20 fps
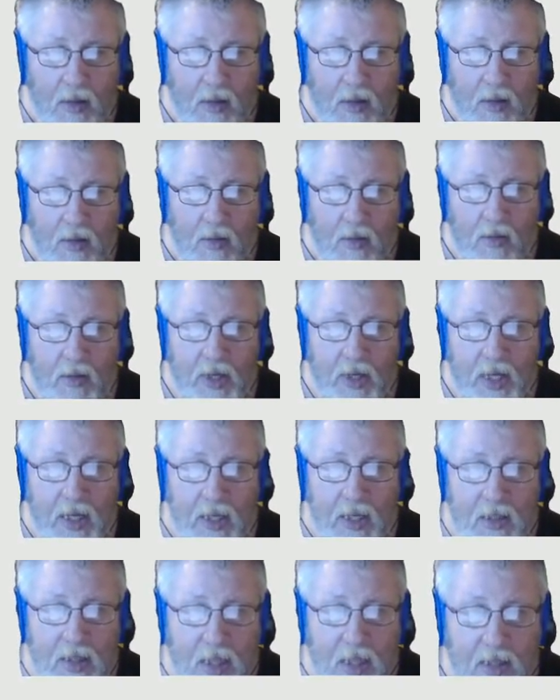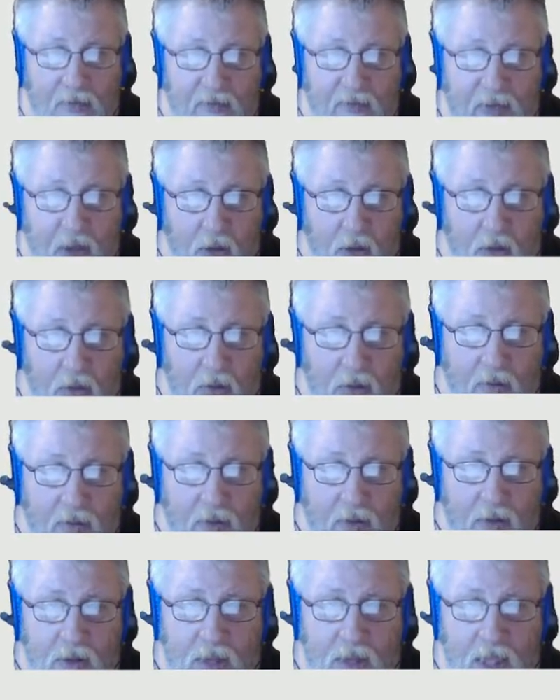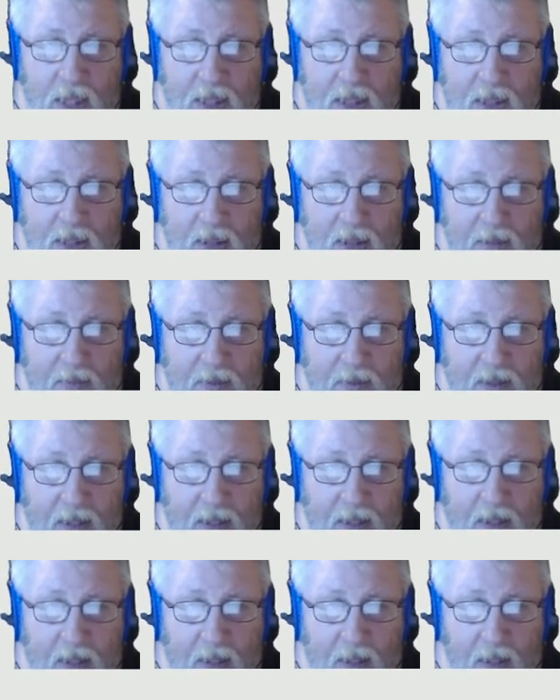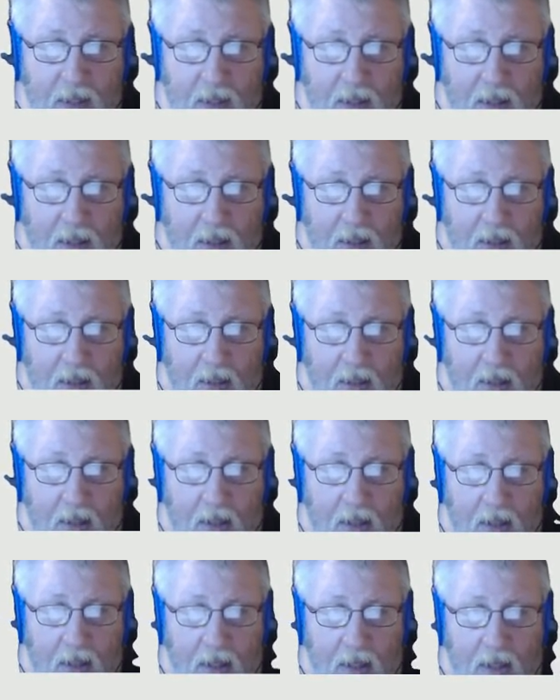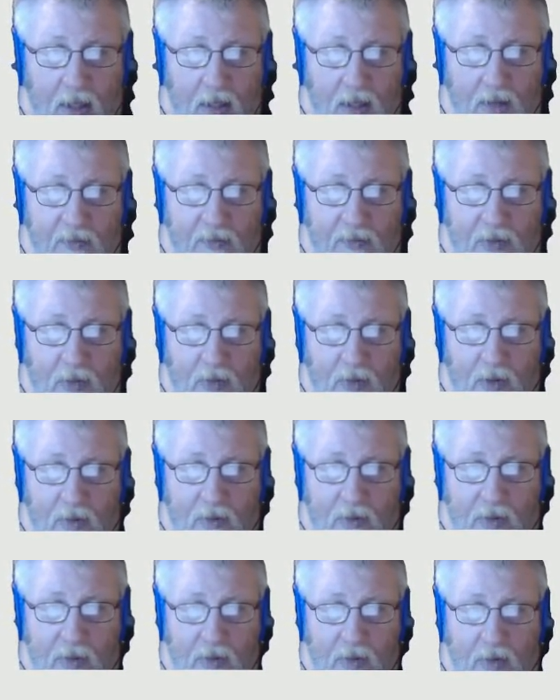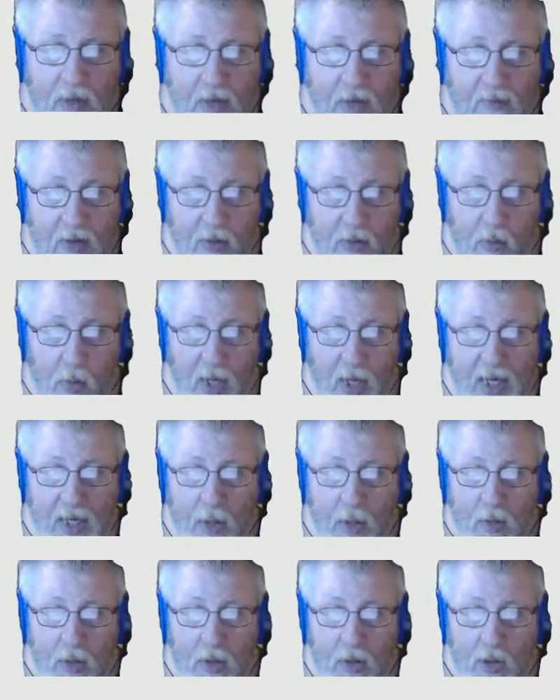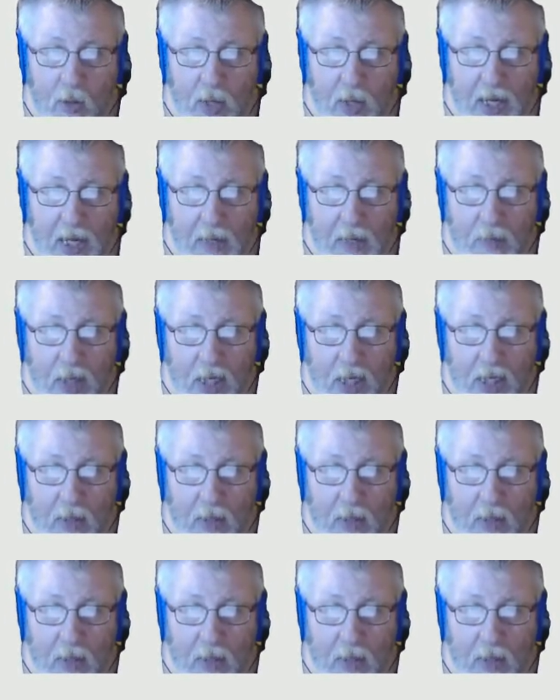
Alright, it's in view. View sensitivity. Field of view. I've got it way down at 20, by the